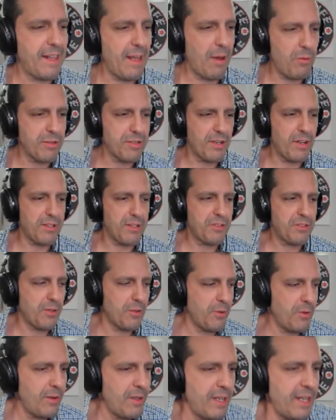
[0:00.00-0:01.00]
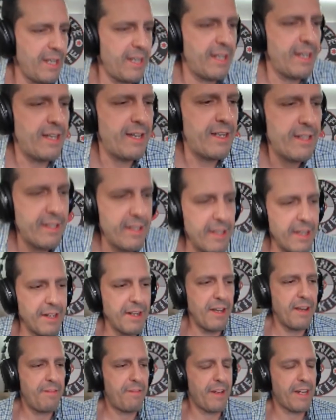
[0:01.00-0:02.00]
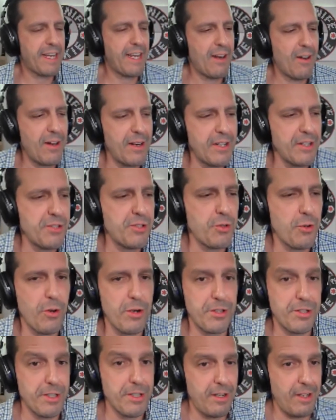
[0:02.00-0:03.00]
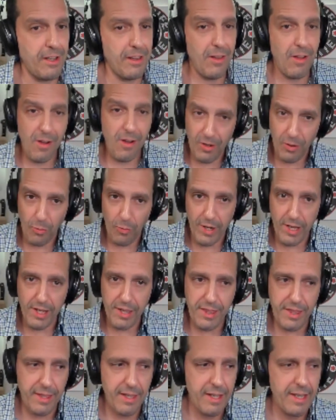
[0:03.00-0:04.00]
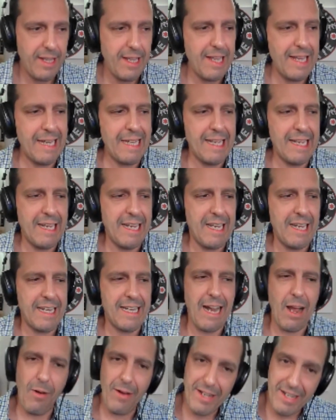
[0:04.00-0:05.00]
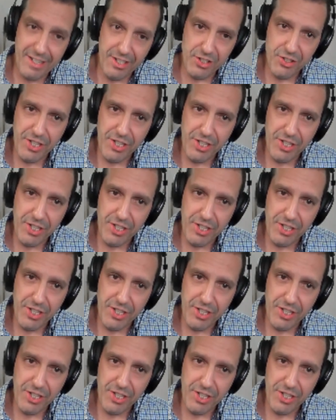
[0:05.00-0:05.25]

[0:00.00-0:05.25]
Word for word: that was also a uh, a knife I carried in Georgia along with. Now I didn't